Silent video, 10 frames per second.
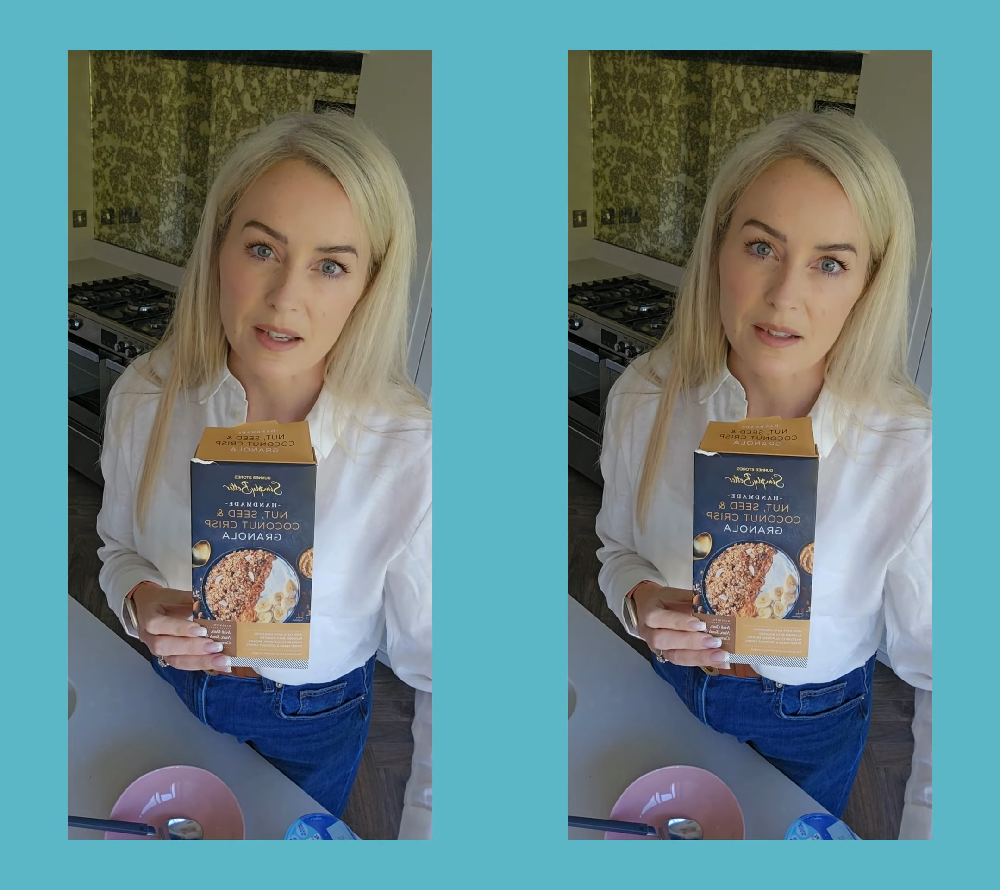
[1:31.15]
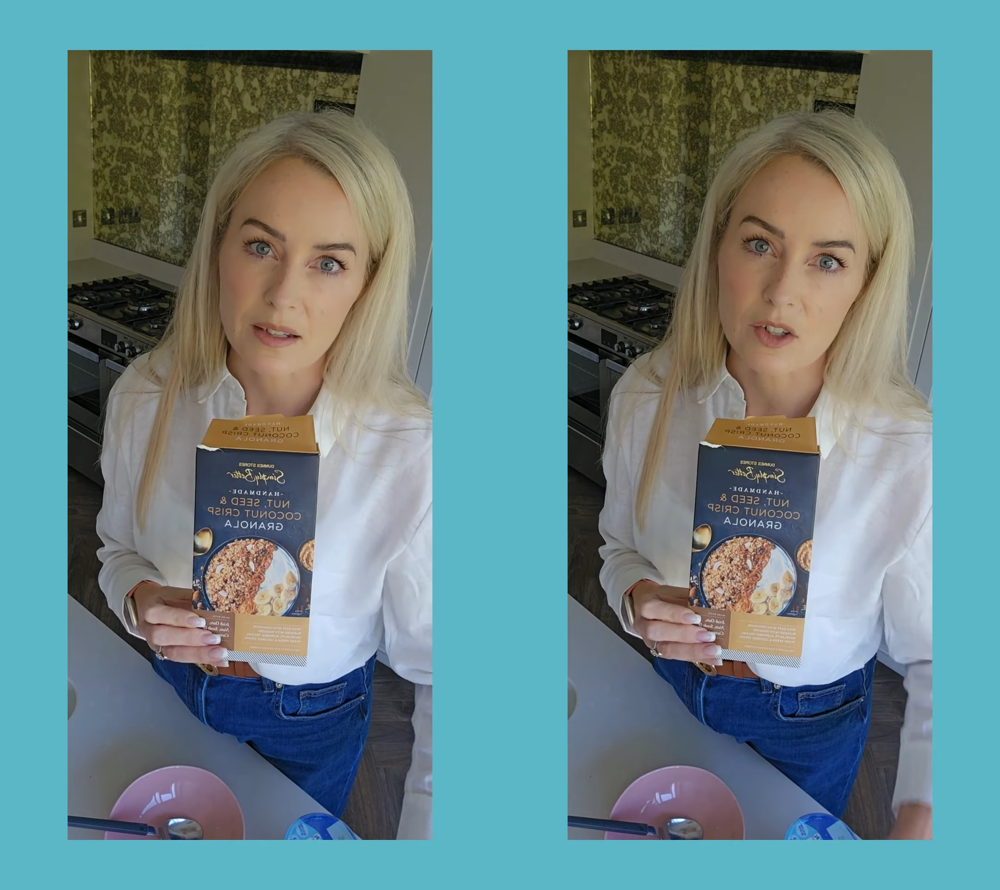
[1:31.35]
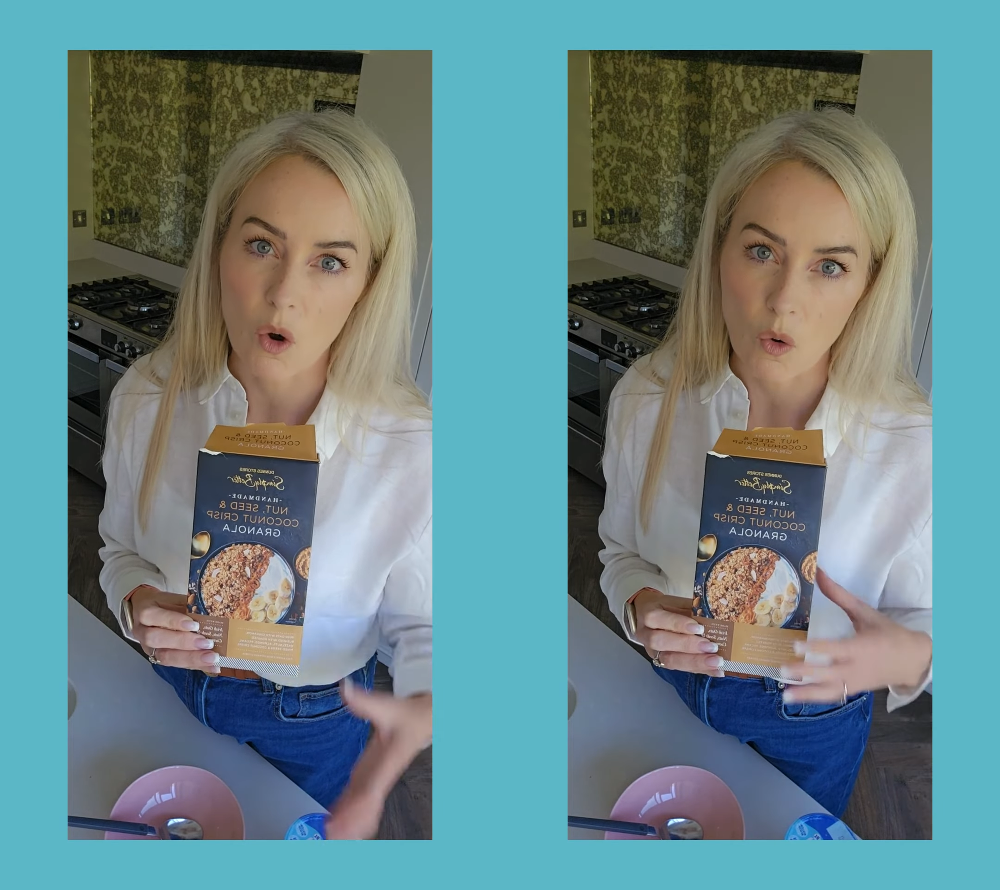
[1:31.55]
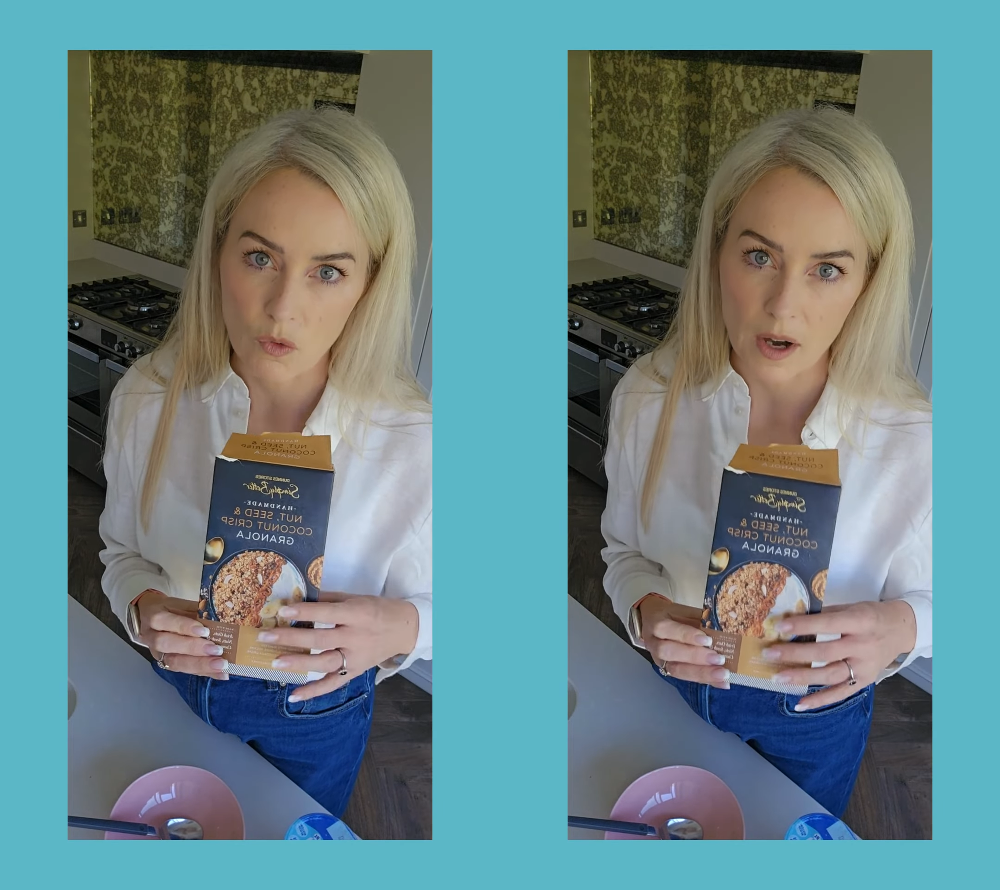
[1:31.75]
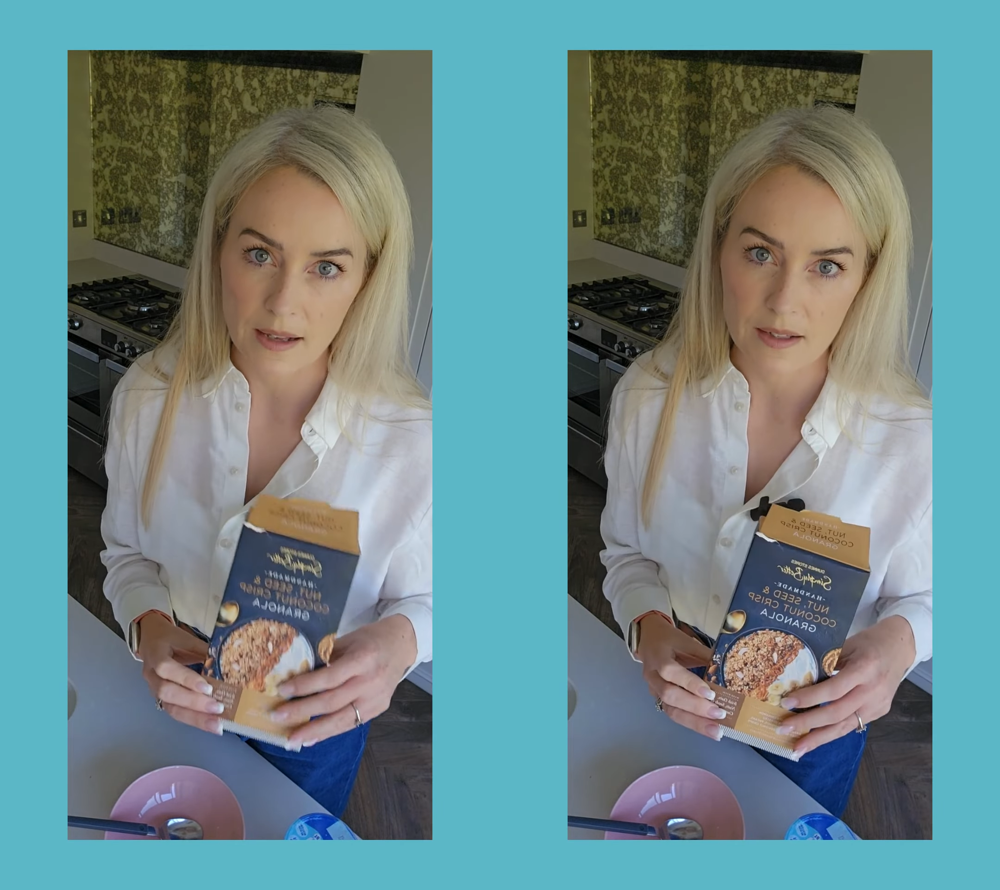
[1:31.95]
easy to
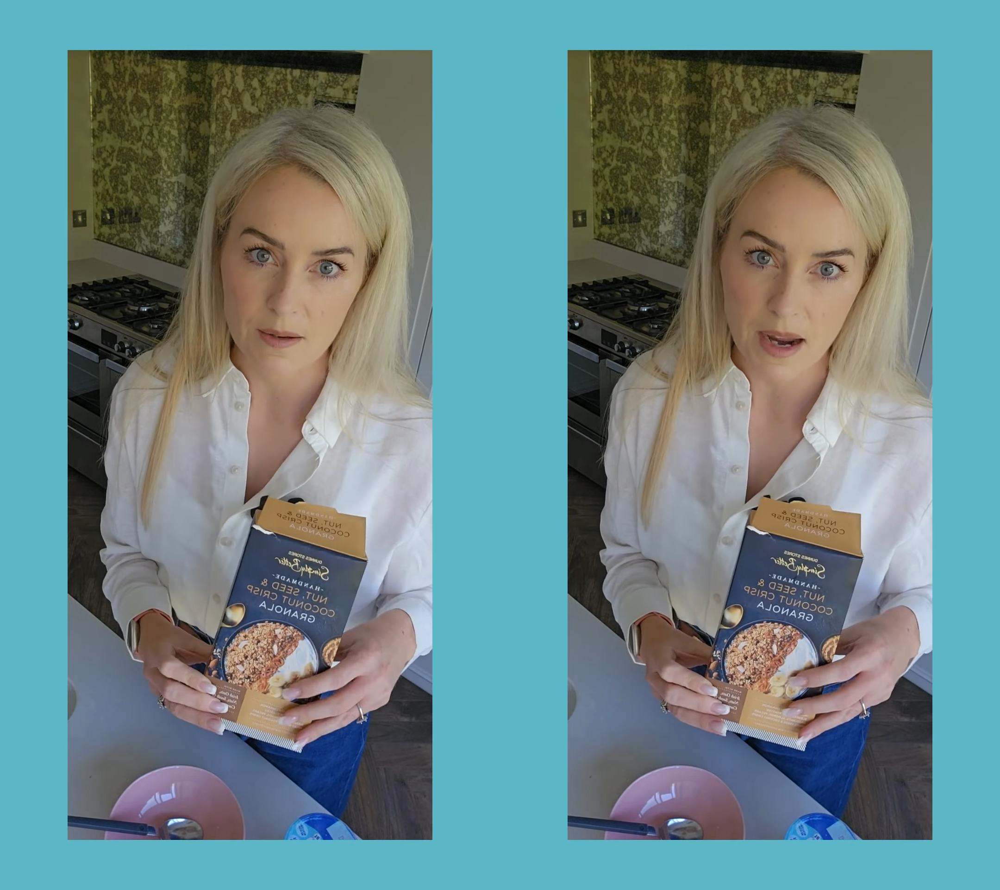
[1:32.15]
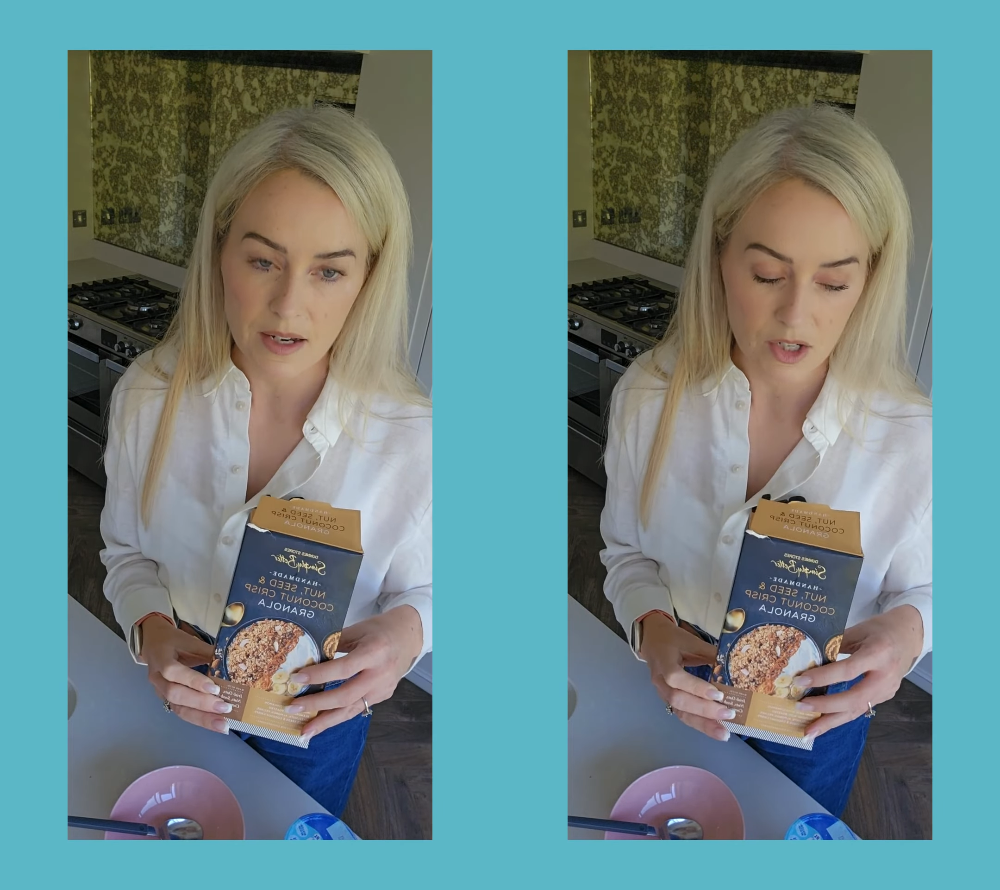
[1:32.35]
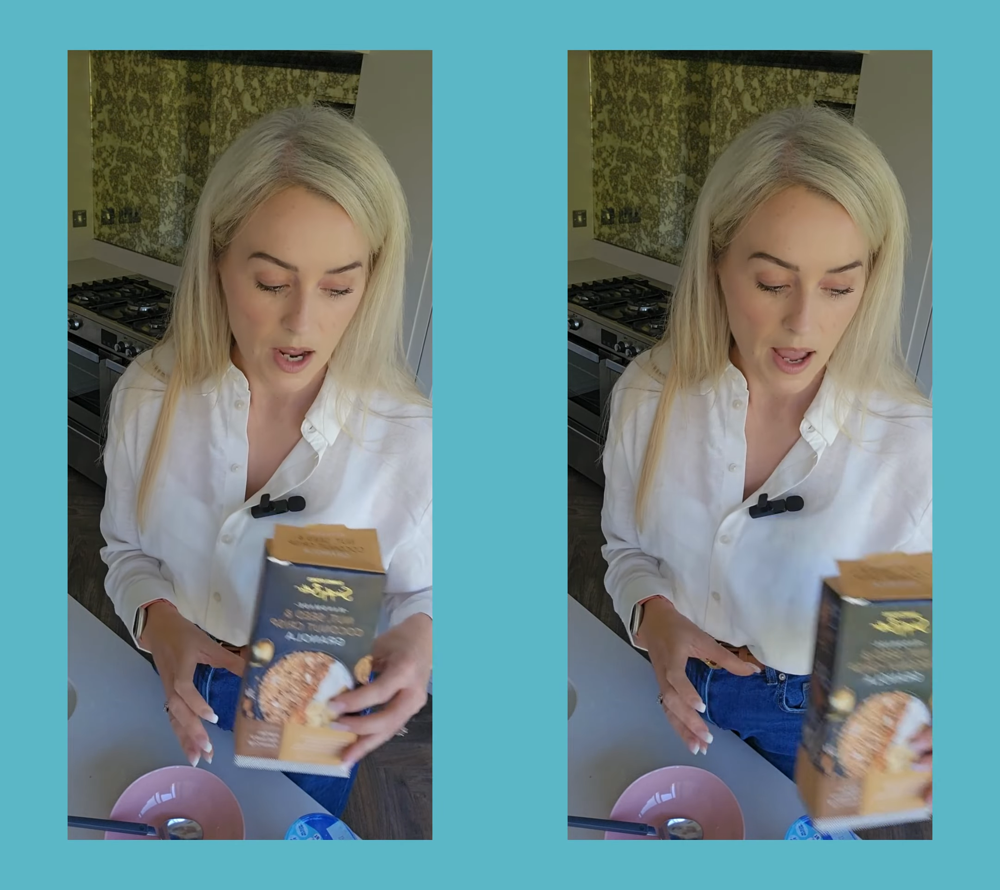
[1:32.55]
overestimate.